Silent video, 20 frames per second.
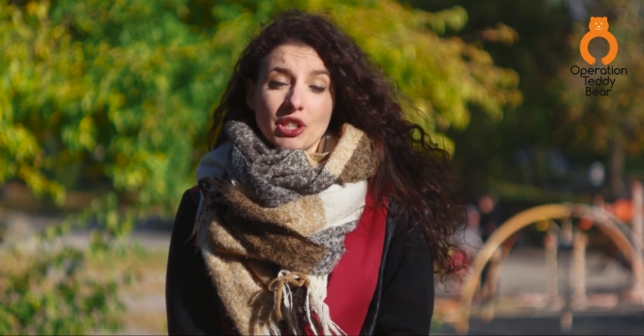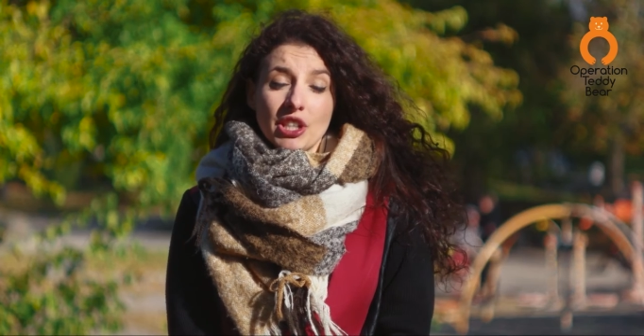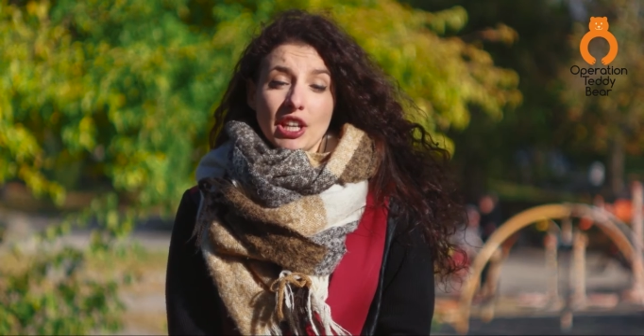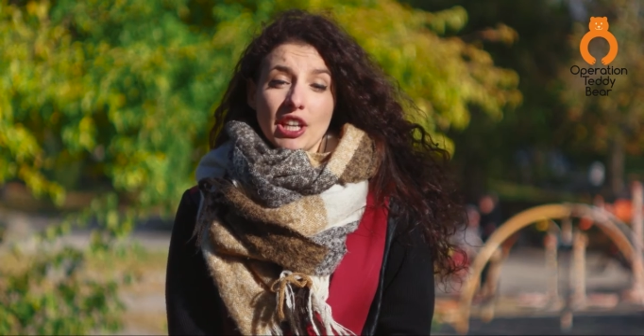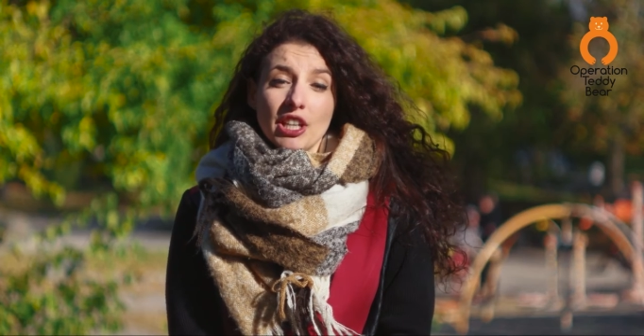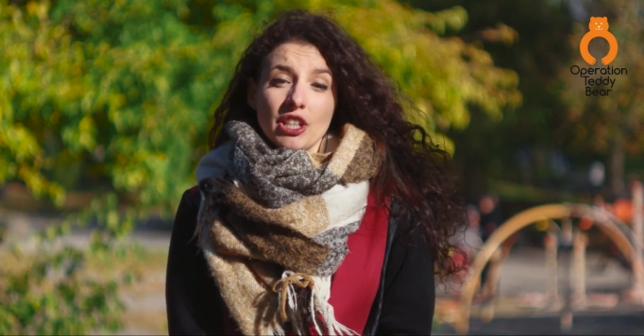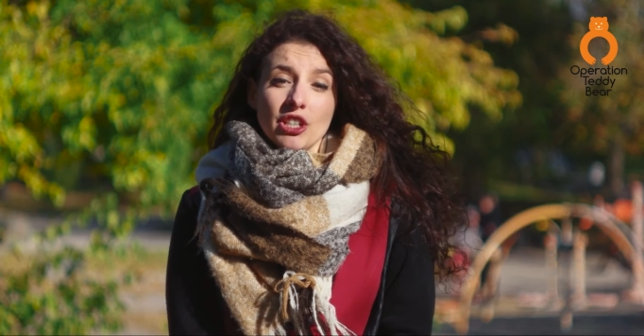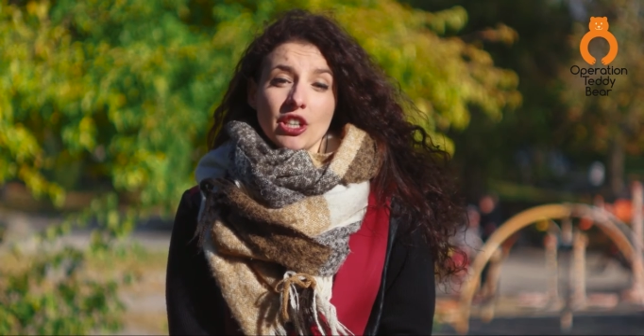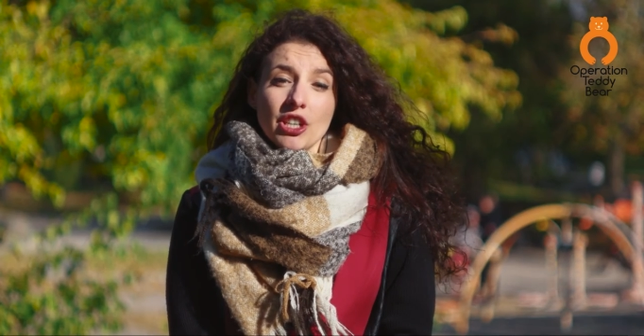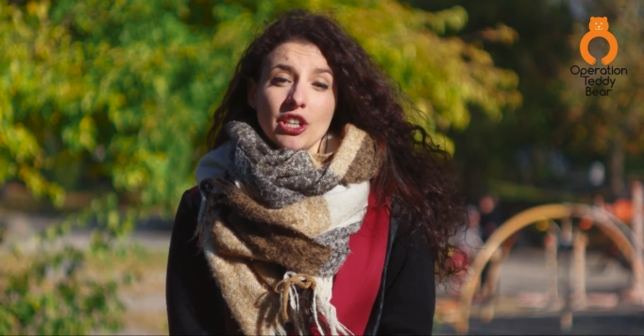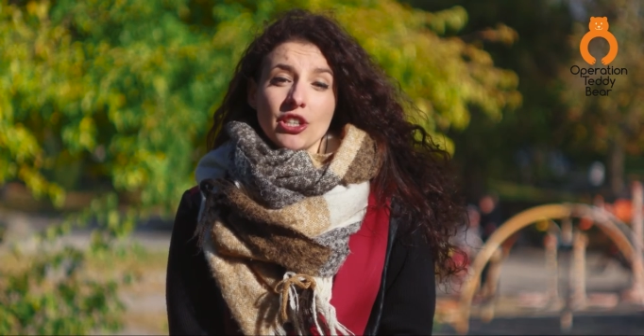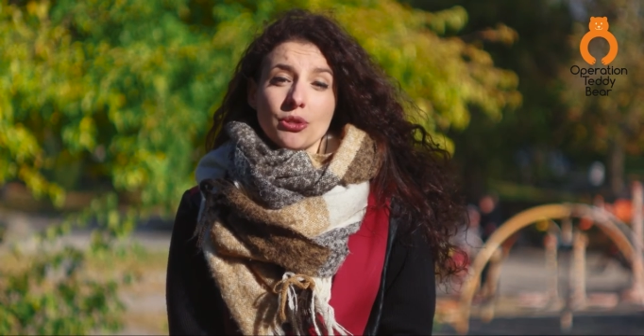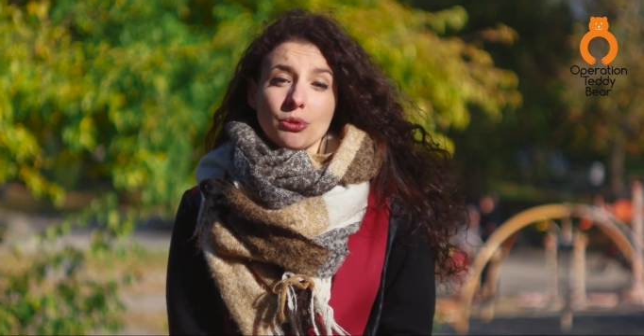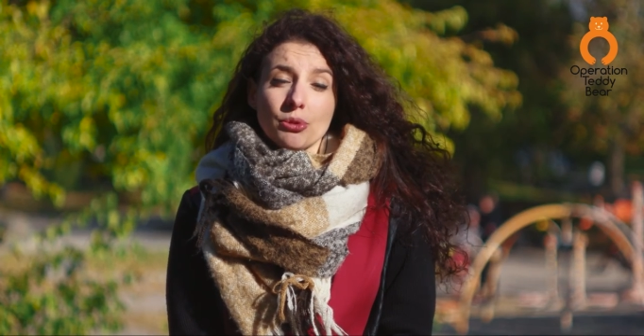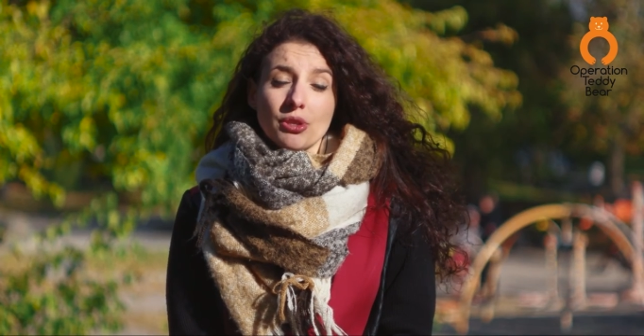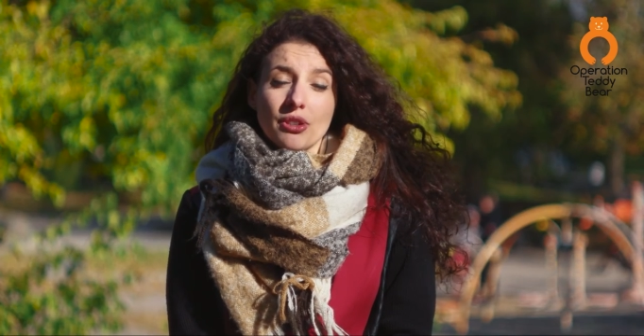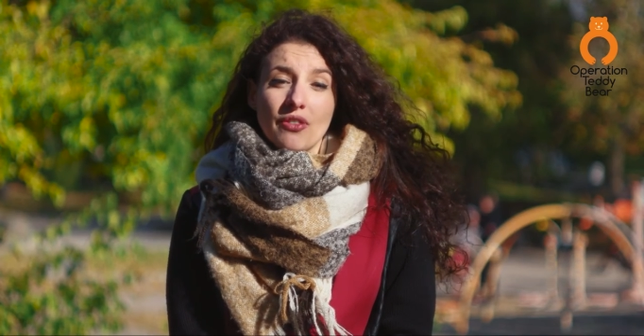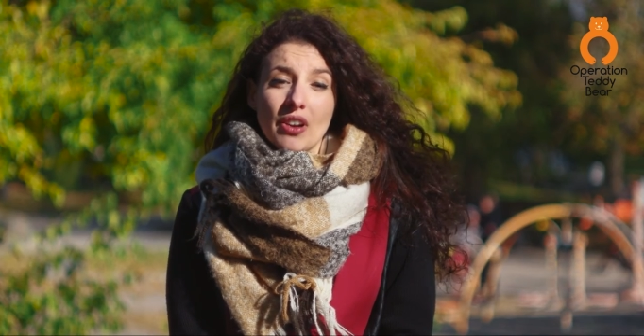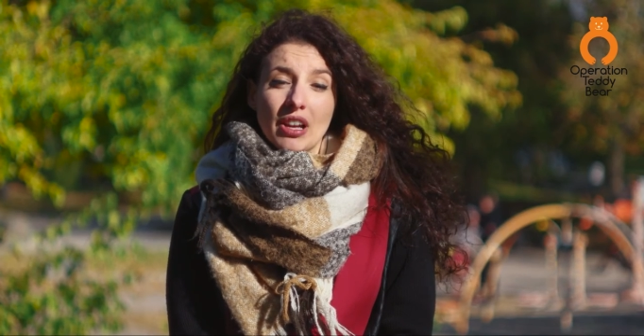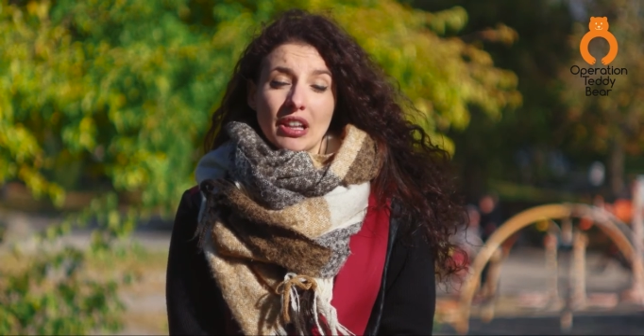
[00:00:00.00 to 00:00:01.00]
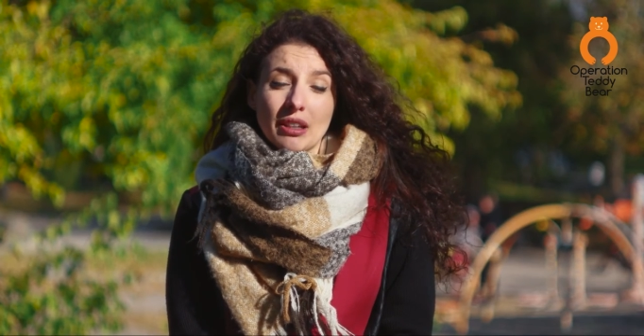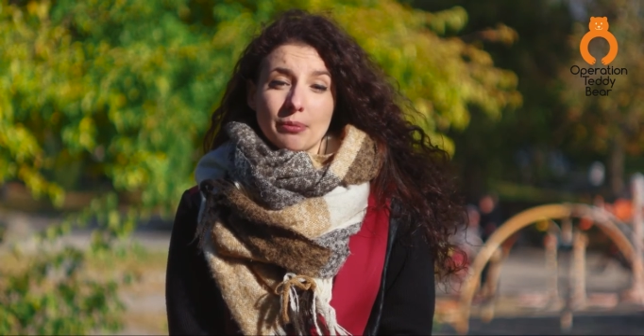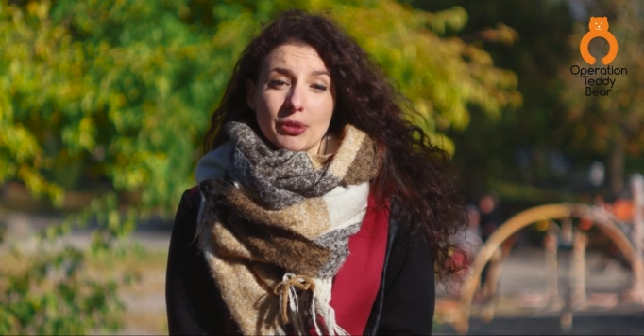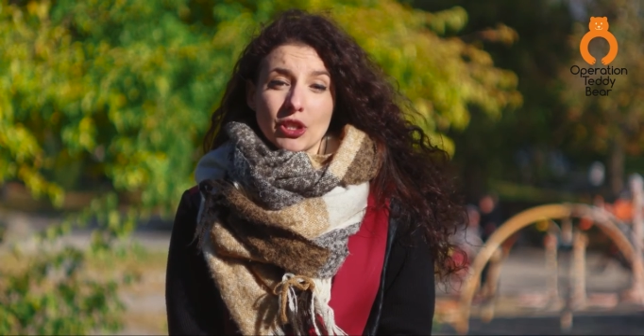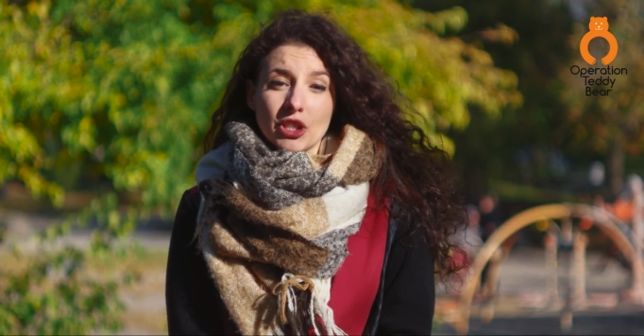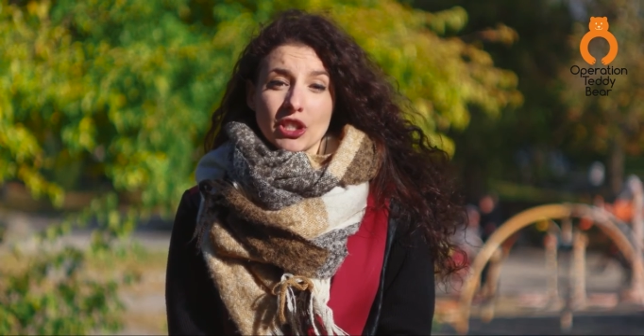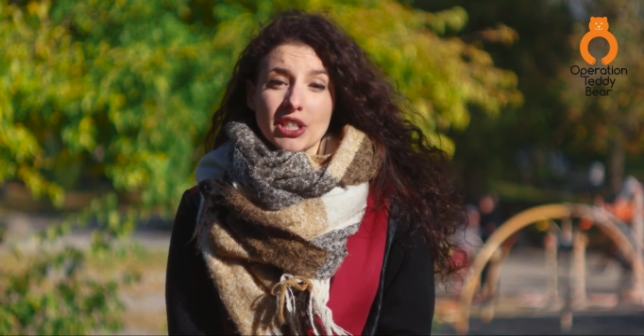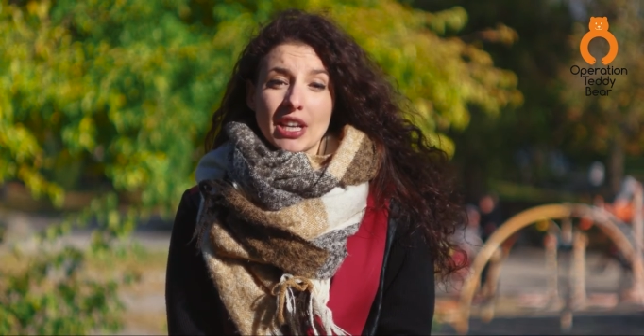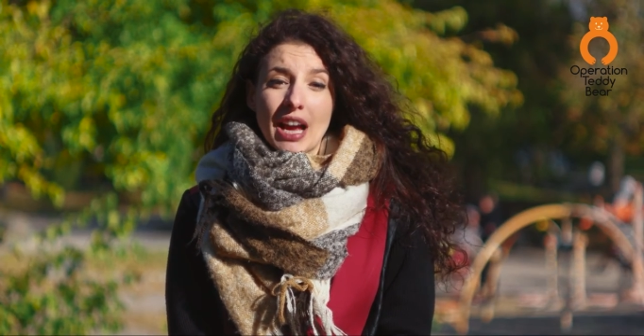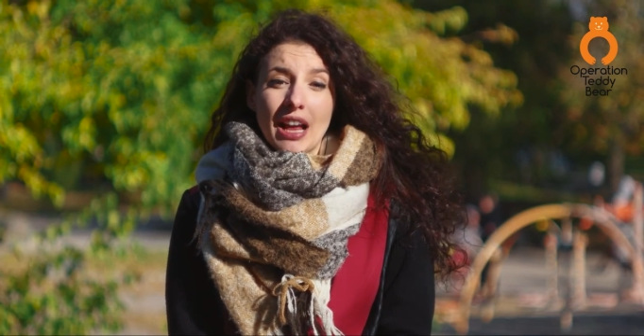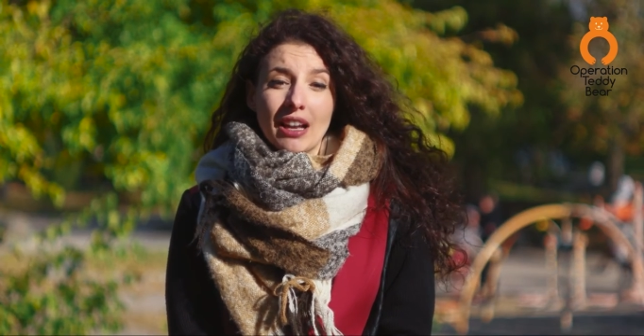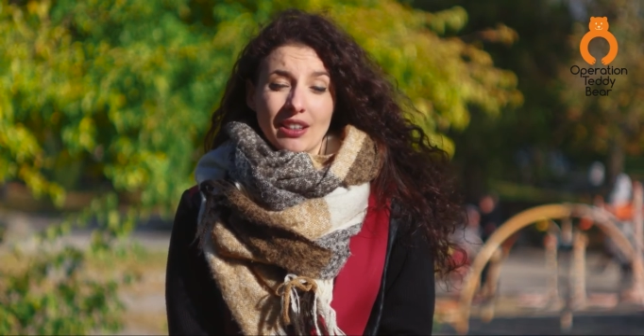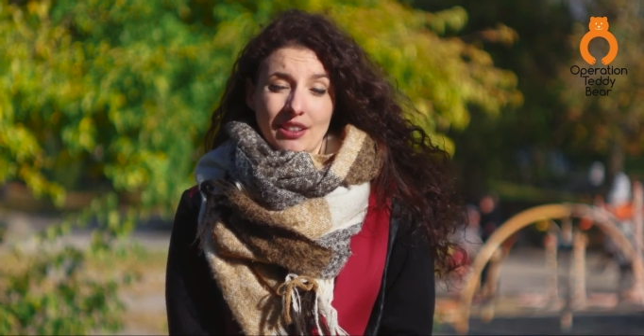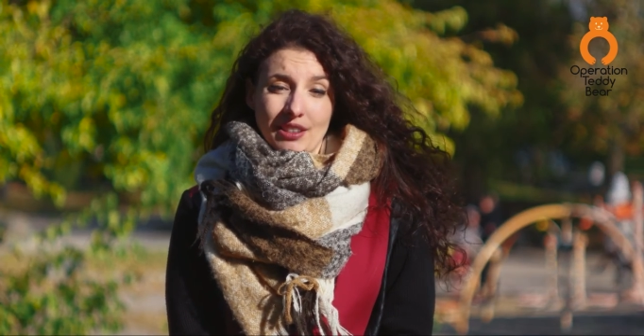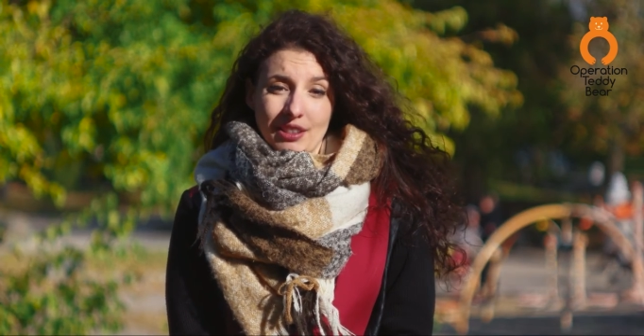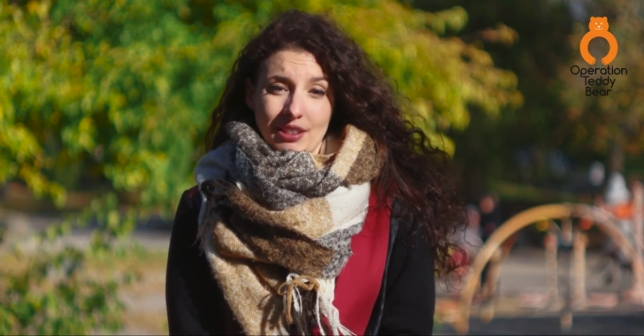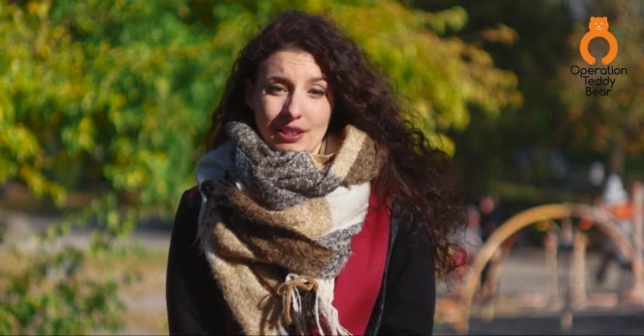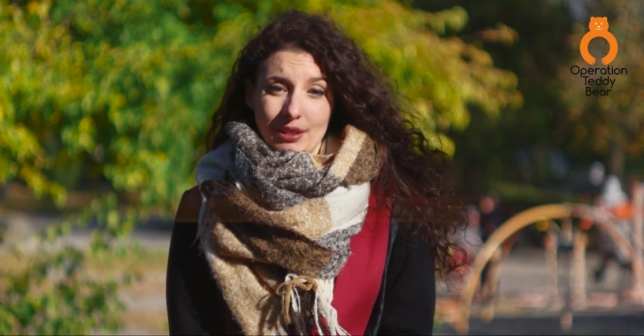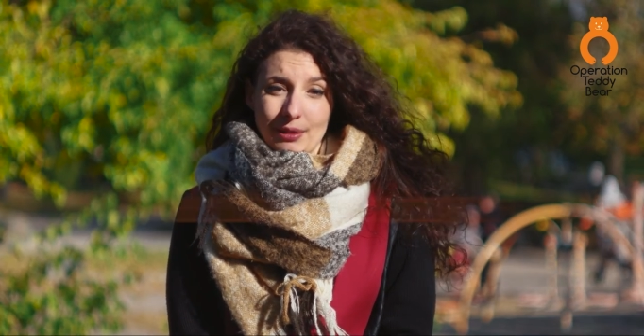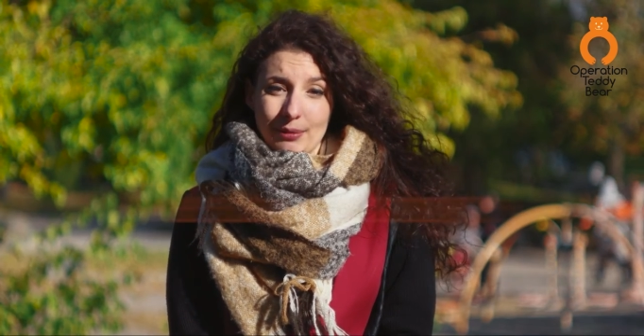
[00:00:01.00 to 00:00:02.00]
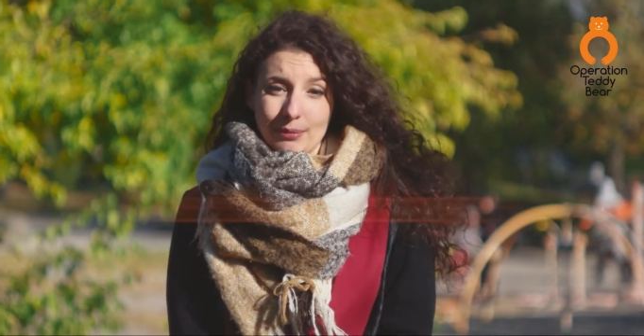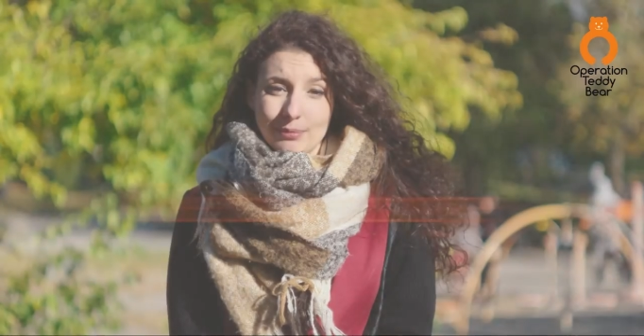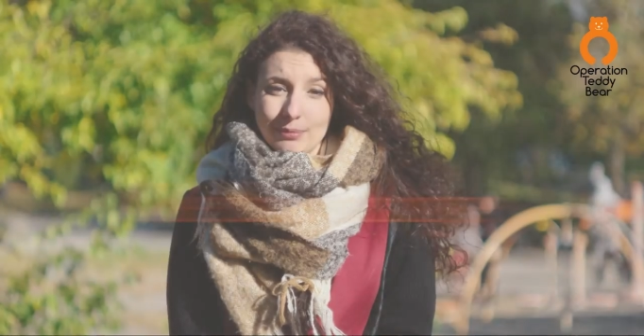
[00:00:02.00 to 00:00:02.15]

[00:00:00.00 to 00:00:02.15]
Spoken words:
they need to develop their talent.